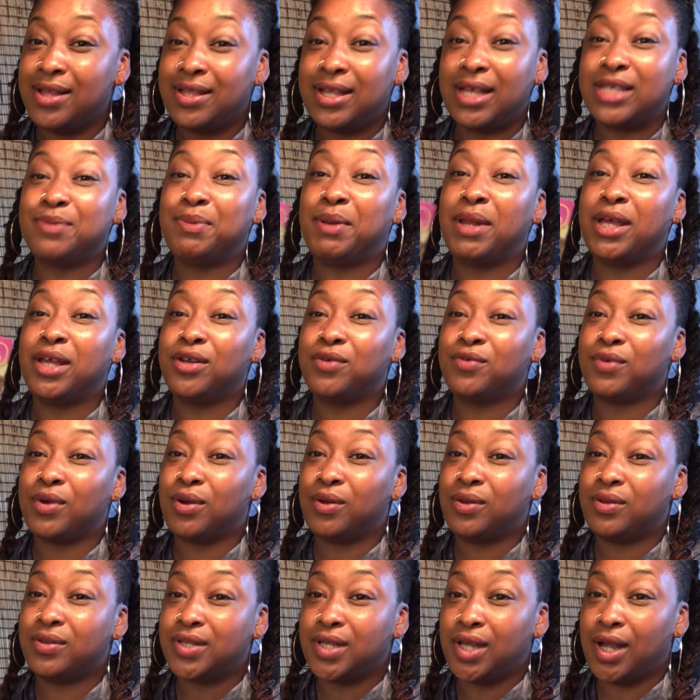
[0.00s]
That's playing a
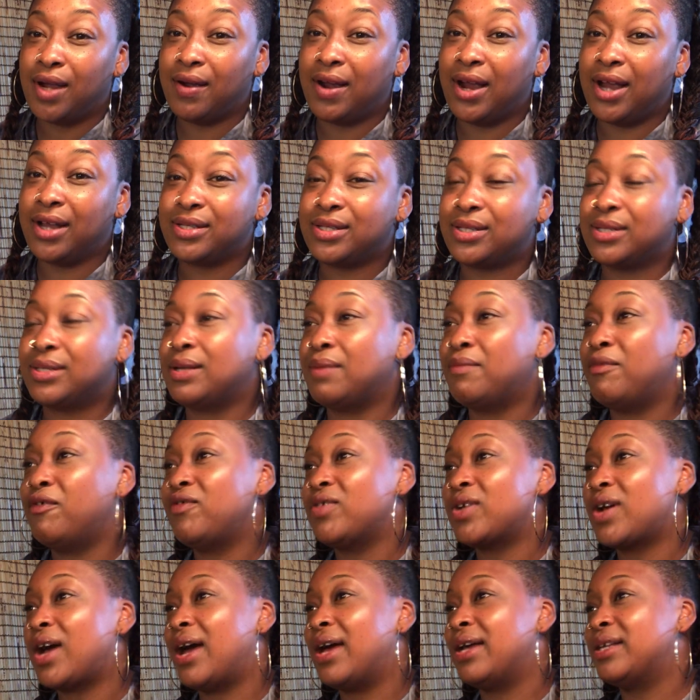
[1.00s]
role. All right, so some
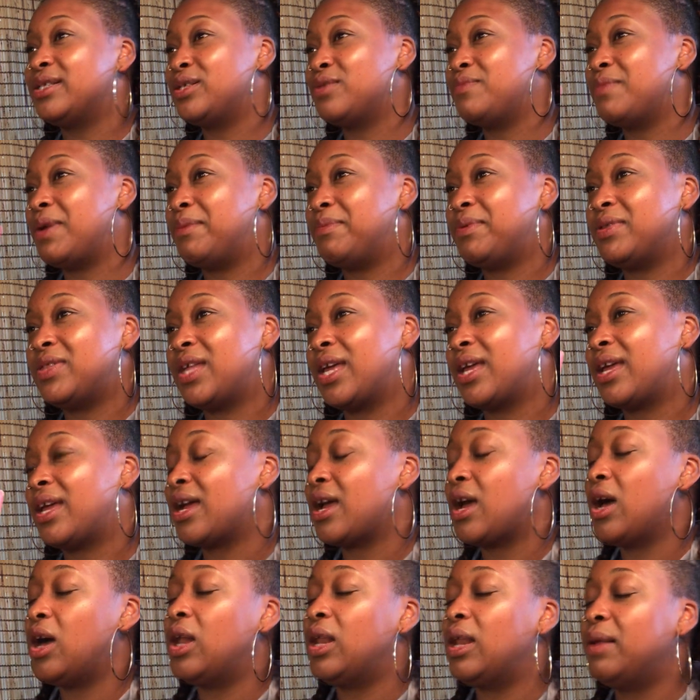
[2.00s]
of you guys, you might be
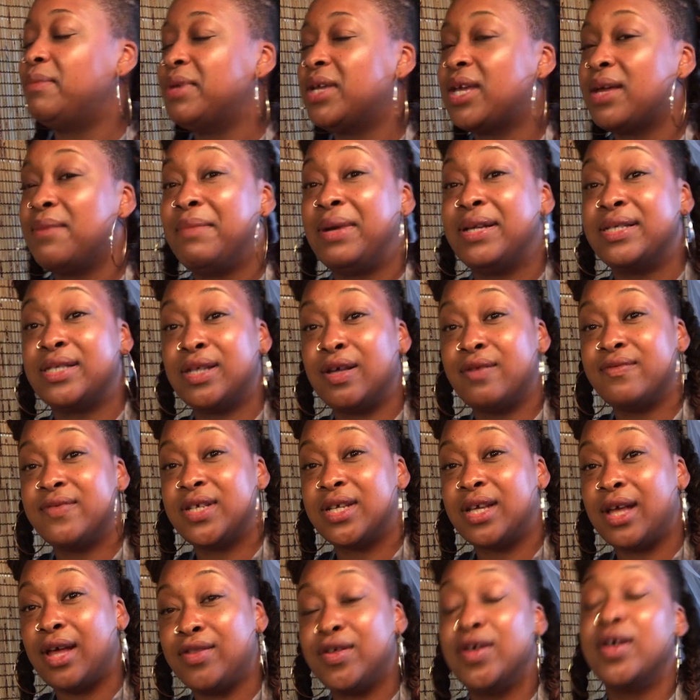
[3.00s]
thinking, oh, let me get myself
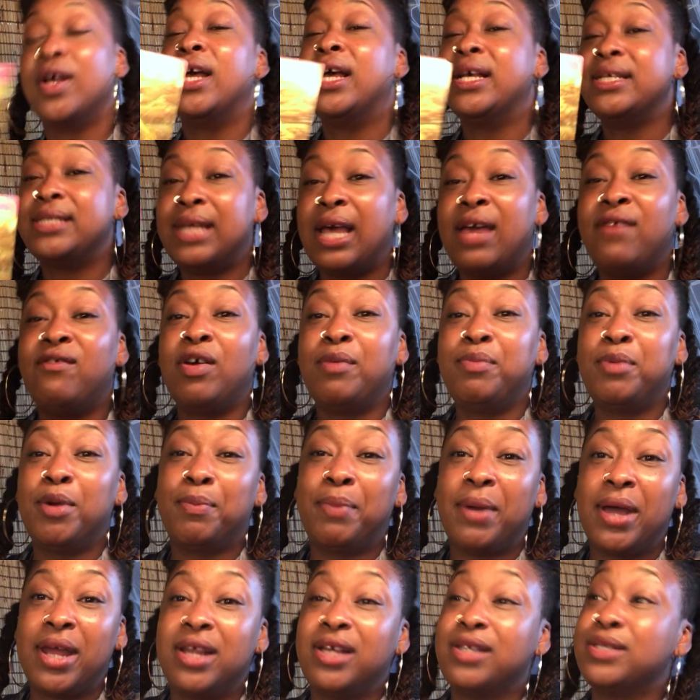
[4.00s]
together. Save up
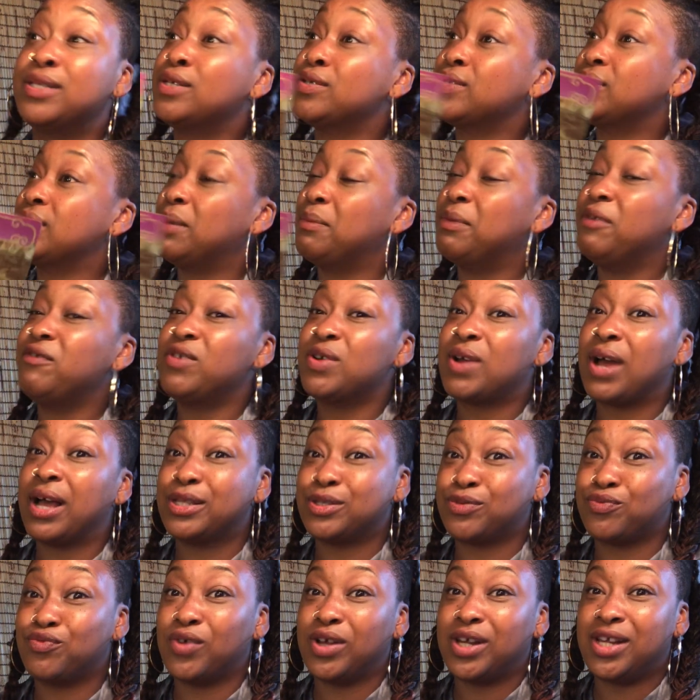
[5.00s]
your pennies. So some of you
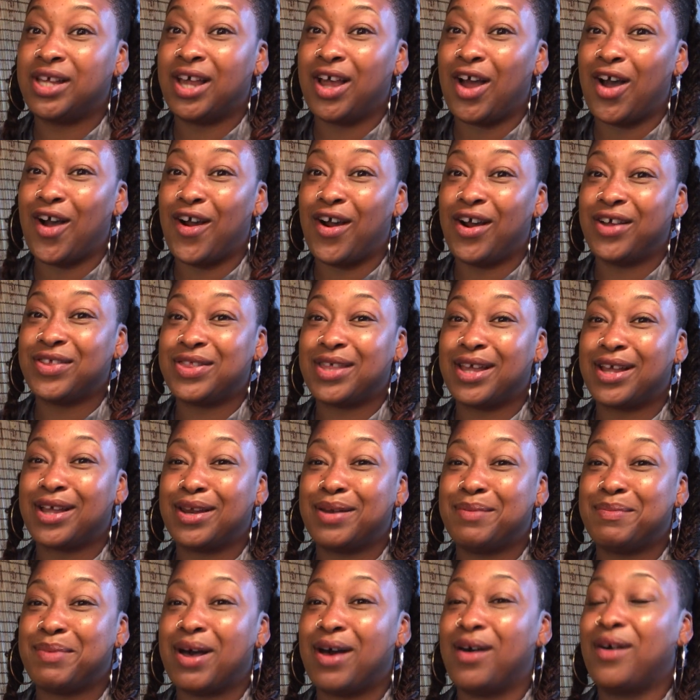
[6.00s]
guys really are
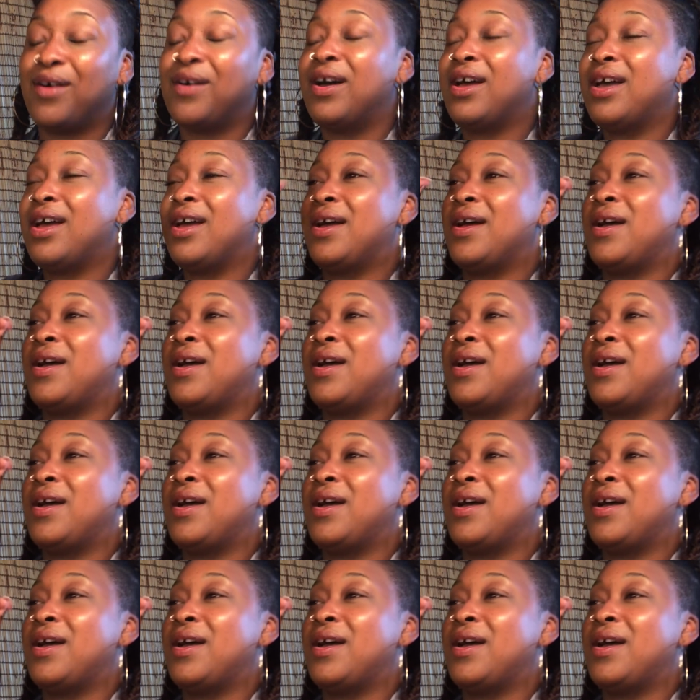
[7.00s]
thinking about,